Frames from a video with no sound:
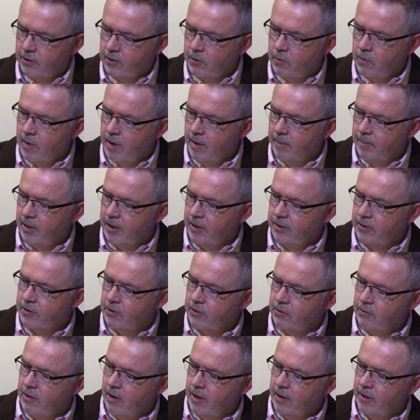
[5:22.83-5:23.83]
Kwame
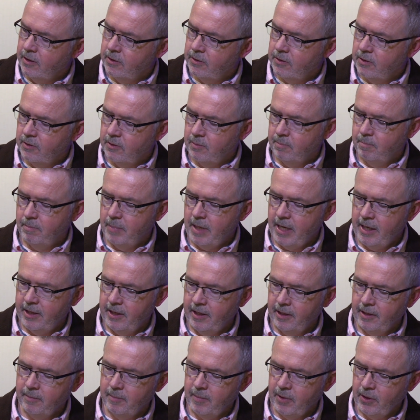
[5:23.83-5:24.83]
Scruggs'
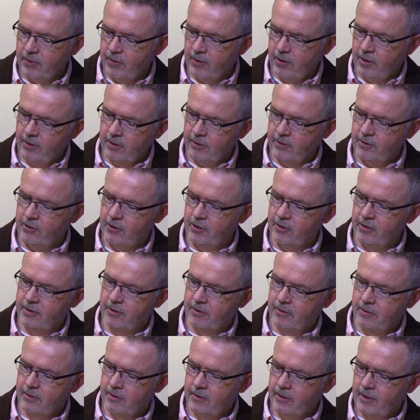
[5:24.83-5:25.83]
budding
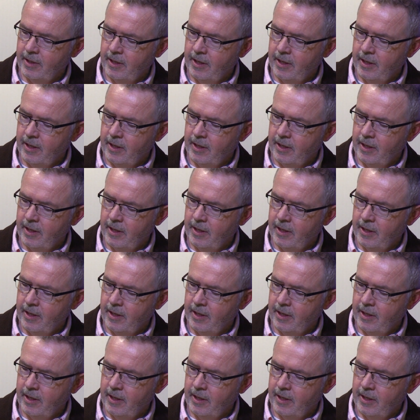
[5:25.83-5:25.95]
mythologists,